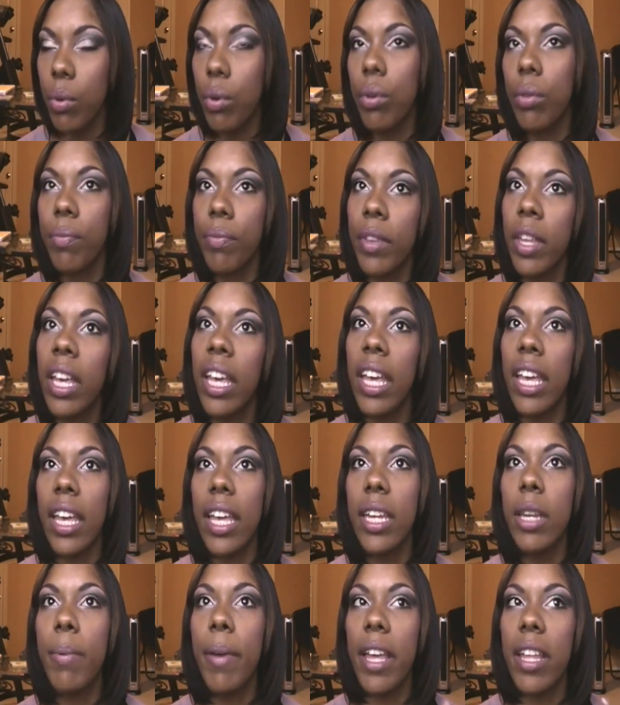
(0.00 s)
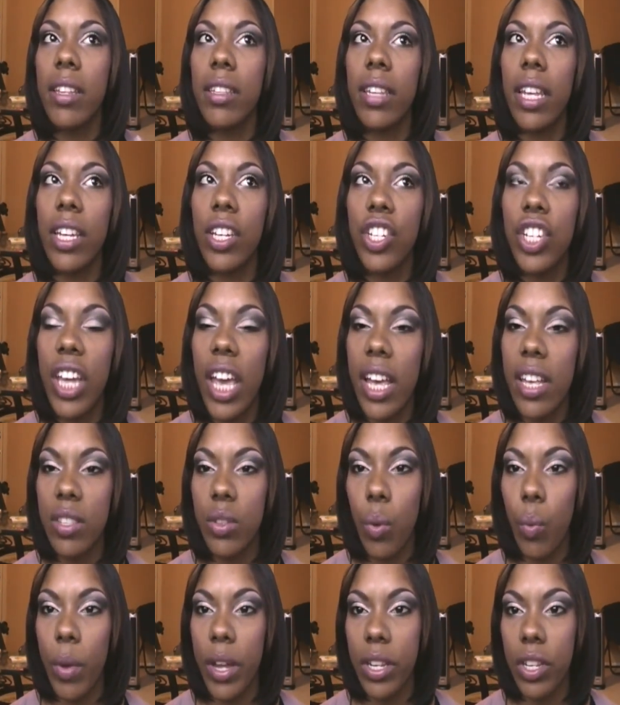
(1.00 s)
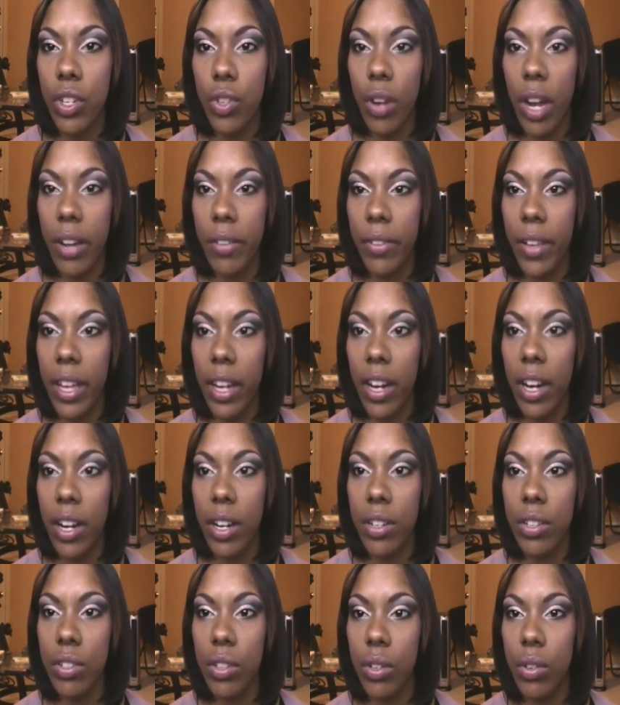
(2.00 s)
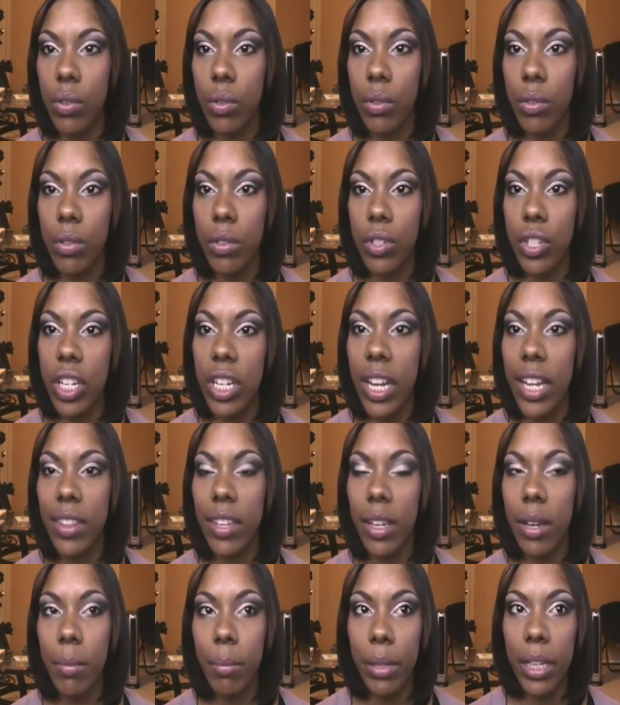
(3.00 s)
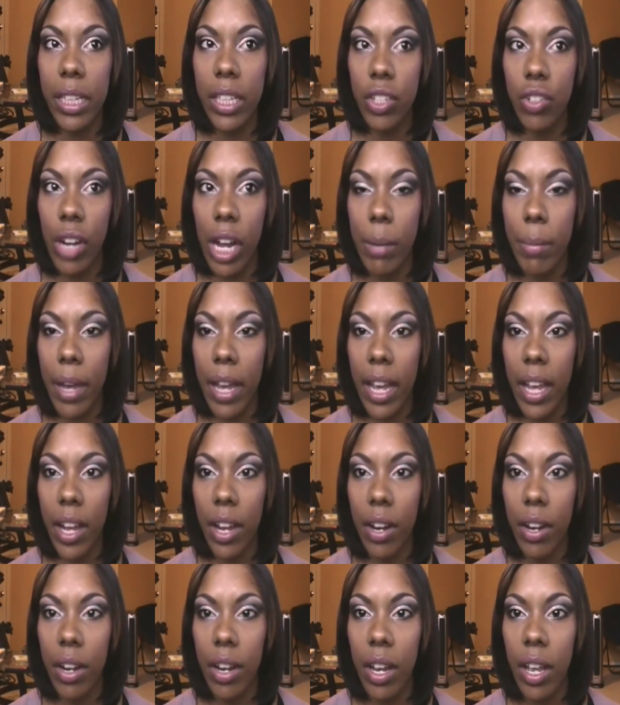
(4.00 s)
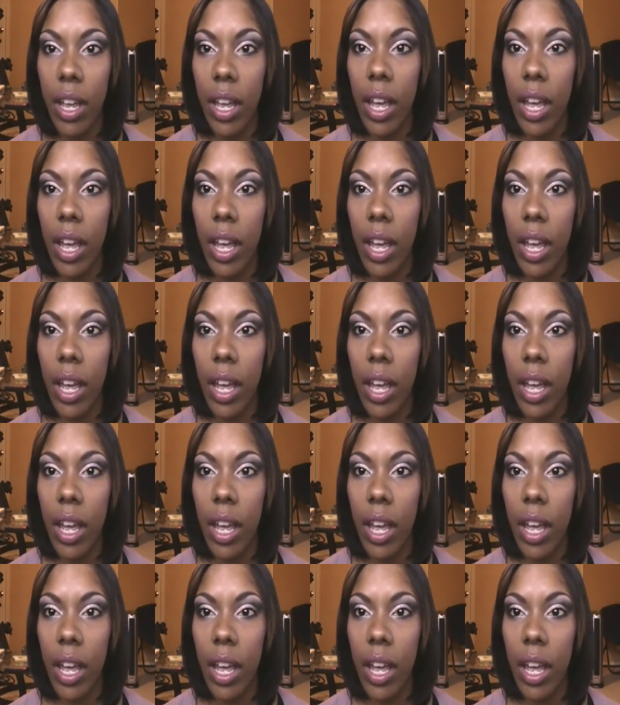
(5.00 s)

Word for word: Well, it depends. Like she has a wet to dry flat iron, so she didn't have to completely dry my hair.